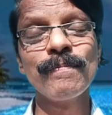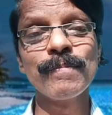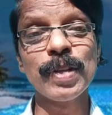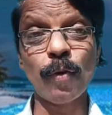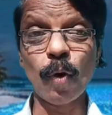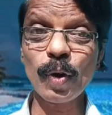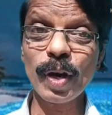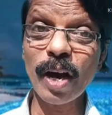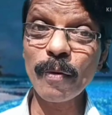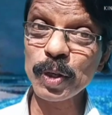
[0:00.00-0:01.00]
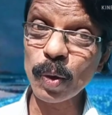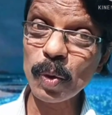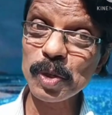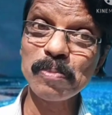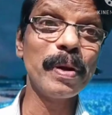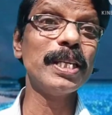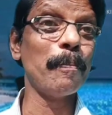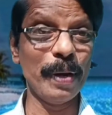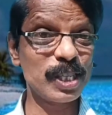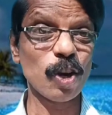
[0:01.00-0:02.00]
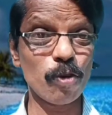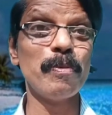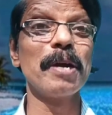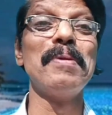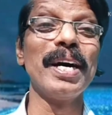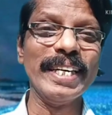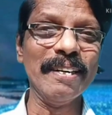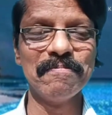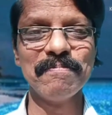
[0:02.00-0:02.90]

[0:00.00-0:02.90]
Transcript: the photograph shows me the picture of my mother.